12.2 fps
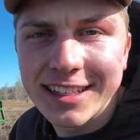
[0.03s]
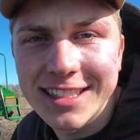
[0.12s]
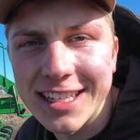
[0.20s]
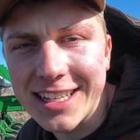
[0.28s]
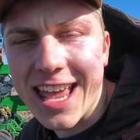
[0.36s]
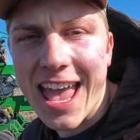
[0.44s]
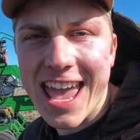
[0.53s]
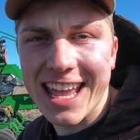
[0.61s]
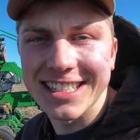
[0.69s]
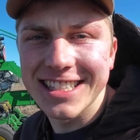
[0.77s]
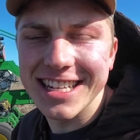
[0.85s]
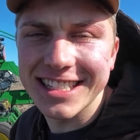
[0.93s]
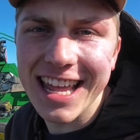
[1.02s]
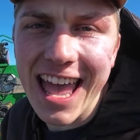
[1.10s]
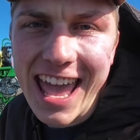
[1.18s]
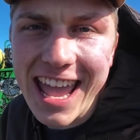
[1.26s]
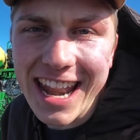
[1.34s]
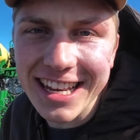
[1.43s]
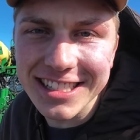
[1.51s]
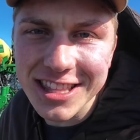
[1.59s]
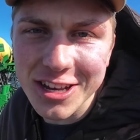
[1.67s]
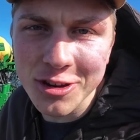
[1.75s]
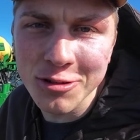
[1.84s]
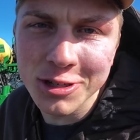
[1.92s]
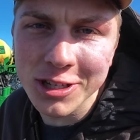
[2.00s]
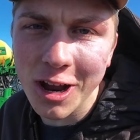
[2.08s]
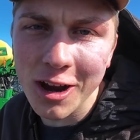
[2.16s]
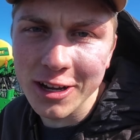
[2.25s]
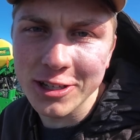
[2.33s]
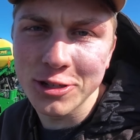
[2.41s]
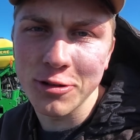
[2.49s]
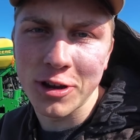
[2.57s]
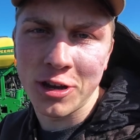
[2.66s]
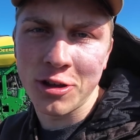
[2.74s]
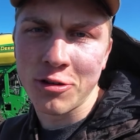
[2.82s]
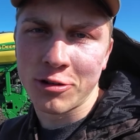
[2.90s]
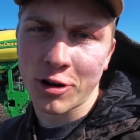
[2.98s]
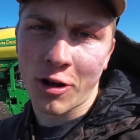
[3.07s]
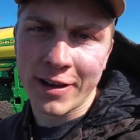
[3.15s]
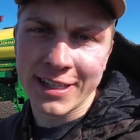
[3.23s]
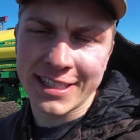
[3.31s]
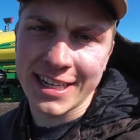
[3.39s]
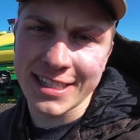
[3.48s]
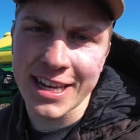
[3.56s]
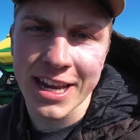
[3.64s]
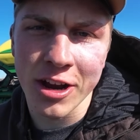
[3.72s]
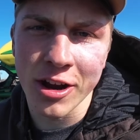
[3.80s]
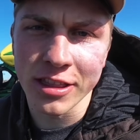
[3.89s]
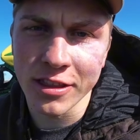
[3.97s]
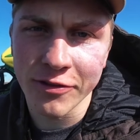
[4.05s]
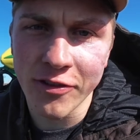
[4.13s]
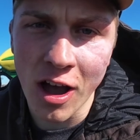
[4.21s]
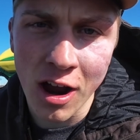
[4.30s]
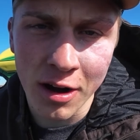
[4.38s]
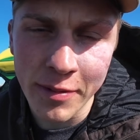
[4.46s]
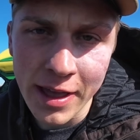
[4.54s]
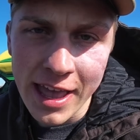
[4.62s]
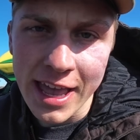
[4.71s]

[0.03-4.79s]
Today is the day. It is the new start to a new growing season here at the farm.